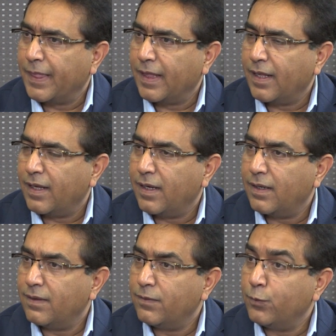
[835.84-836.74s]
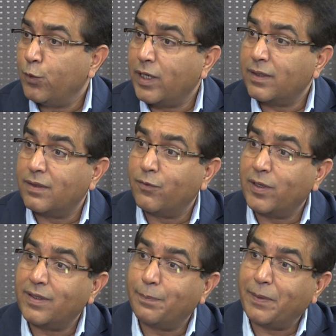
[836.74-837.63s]

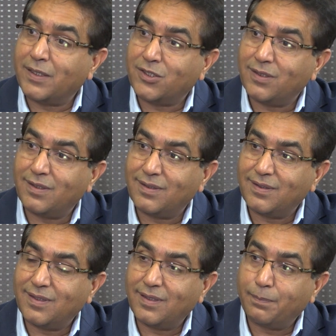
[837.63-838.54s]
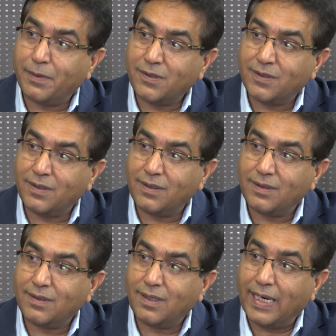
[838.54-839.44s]
What depiction a
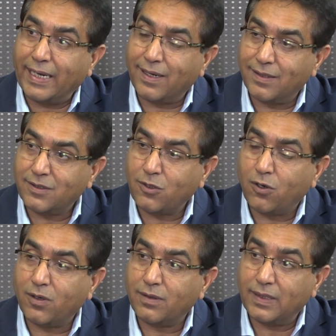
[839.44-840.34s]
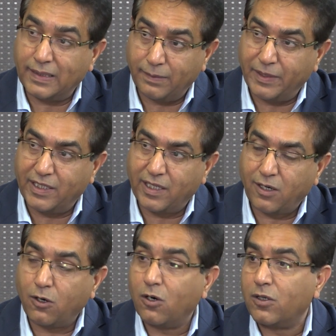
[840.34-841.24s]
person like us or in the media
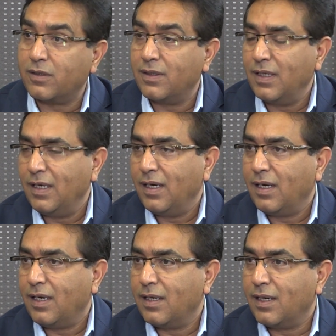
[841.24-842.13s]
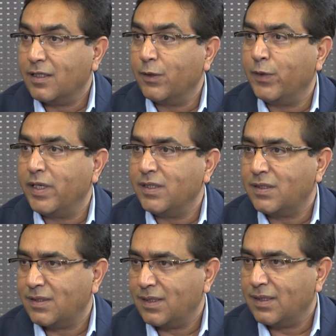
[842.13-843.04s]
or
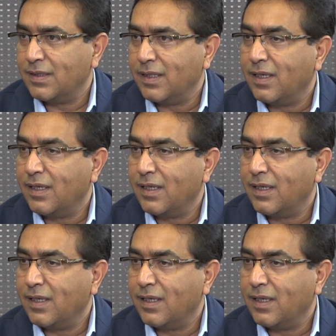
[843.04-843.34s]
otherwise the